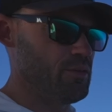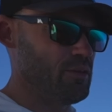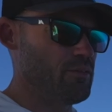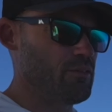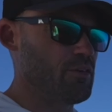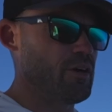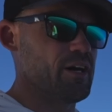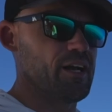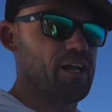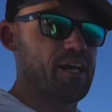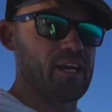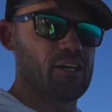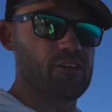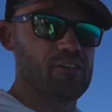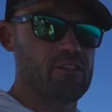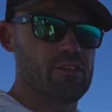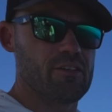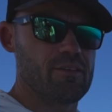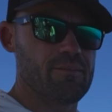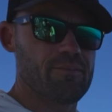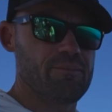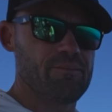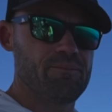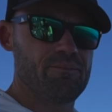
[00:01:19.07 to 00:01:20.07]
the right
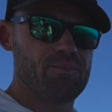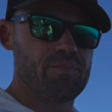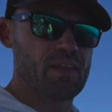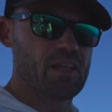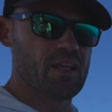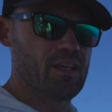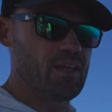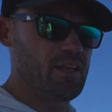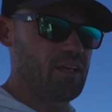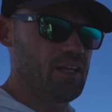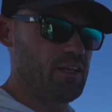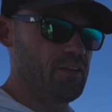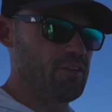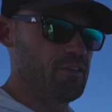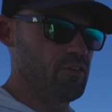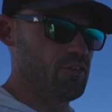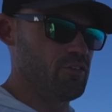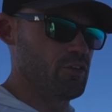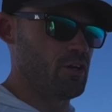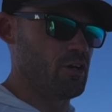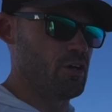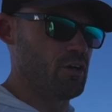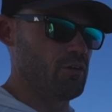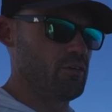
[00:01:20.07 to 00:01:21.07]
action in the
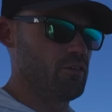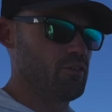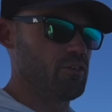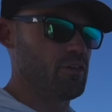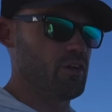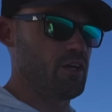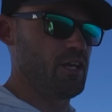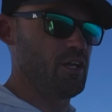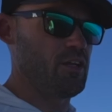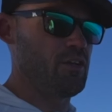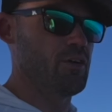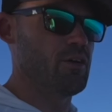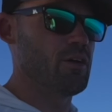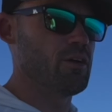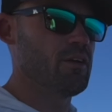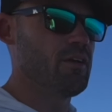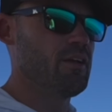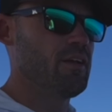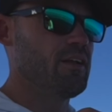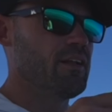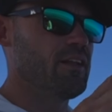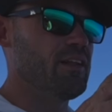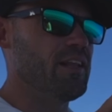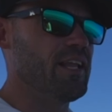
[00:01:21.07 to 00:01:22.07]
zone. So you're not
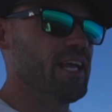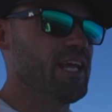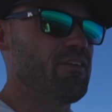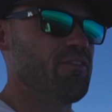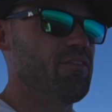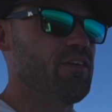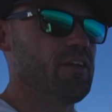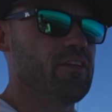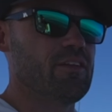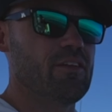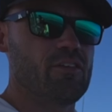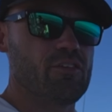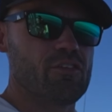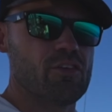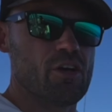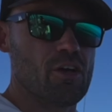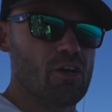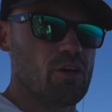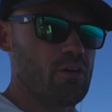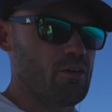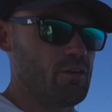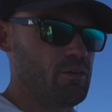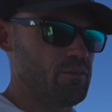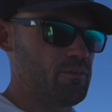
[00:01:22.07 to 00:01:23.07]
leaving the
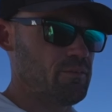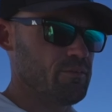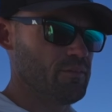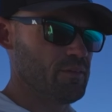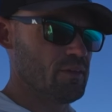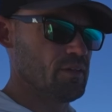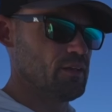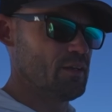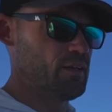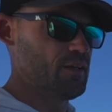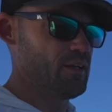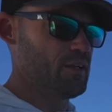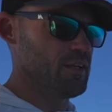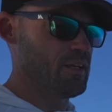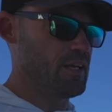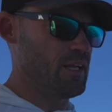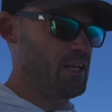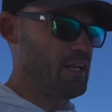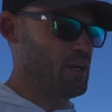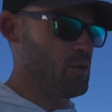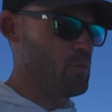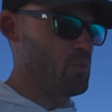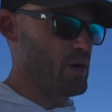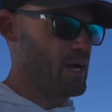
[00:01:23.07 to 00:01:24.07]
zone,
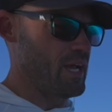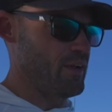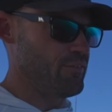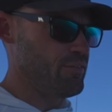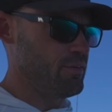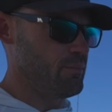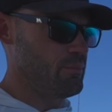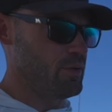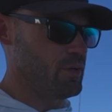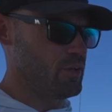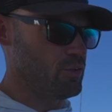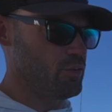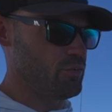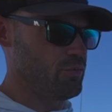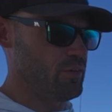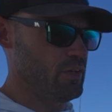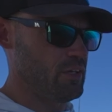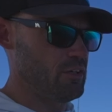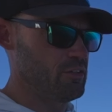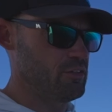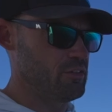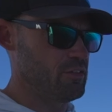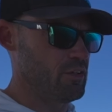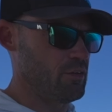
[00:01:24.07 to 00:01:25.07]
getting away from those
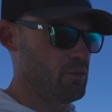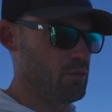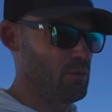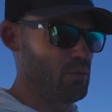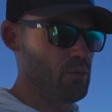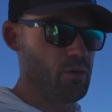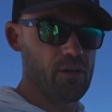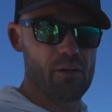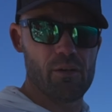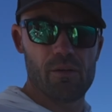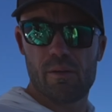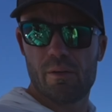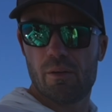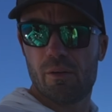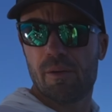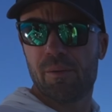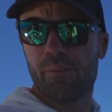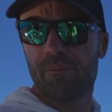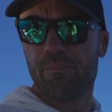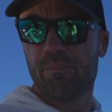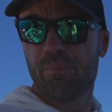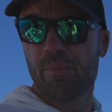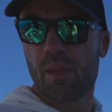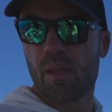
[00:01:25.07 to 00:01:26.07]
fish. So all your
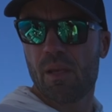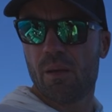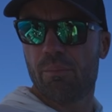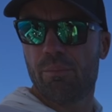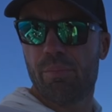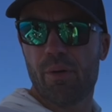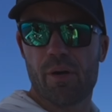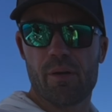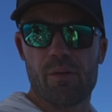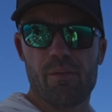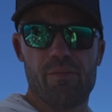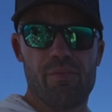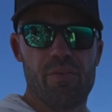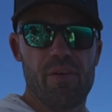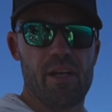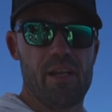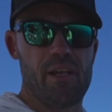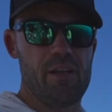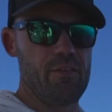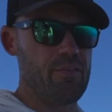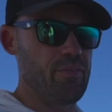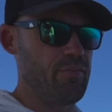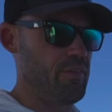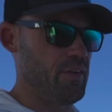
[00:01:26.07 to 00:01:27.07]
bottom
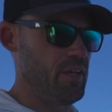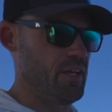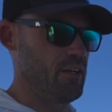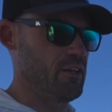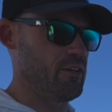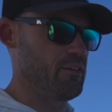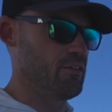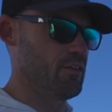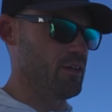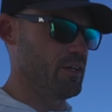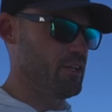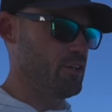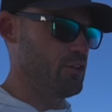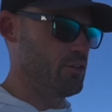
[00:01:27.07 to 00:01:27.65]
feeding fish, like your